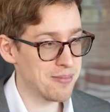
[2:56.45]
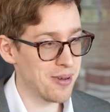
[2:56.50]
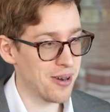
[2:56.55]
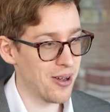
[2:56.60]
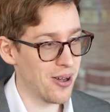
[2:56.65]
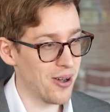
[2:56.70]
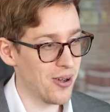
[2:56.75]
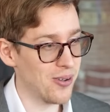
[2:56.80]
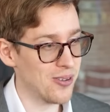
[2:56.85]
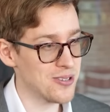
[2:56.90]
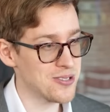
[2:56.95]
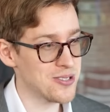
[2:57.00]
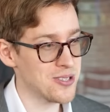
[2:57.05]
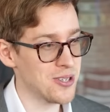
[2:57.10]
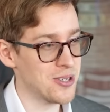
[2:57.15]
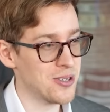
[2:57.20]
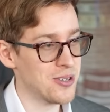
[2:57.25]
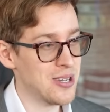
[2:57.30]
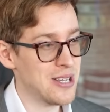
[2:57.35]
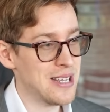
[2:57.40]
but
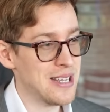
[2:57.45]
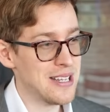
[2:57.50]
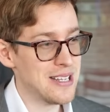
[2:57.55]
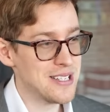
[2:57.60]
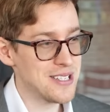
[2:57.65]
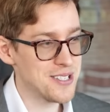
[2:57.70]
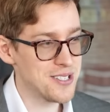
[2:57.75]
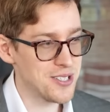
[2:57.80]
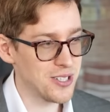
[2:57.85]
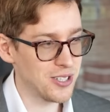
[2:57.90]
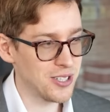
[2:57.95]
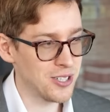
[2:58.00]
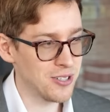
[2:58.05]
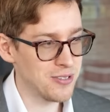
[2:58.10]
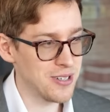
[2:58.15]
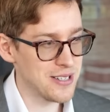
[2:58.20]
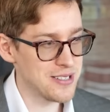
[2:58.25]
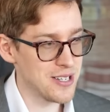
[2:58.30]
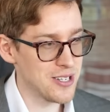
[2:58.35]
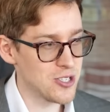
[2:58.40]
also
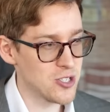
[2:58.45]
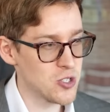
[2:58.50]
served as a